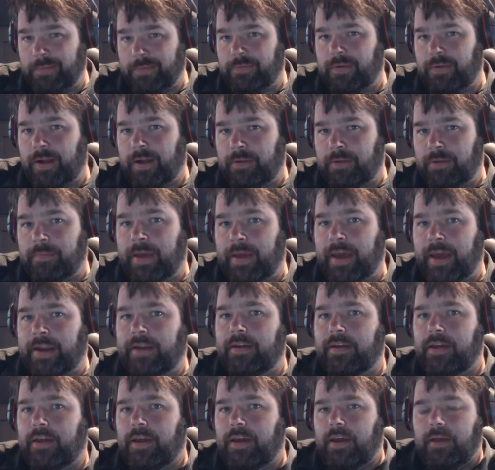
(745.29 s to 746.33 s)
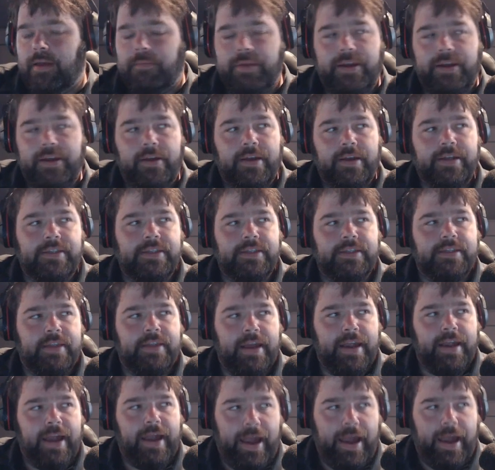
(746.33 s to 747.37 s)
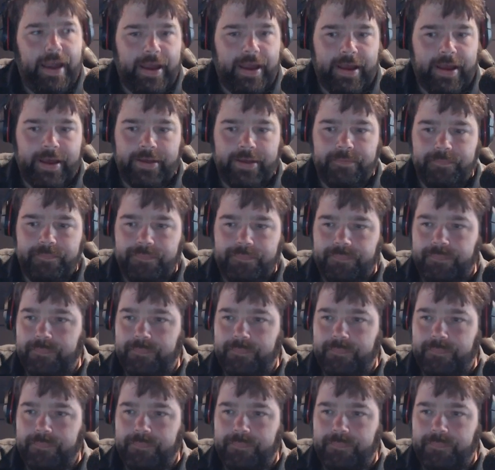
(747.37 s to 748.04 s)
problematic because they had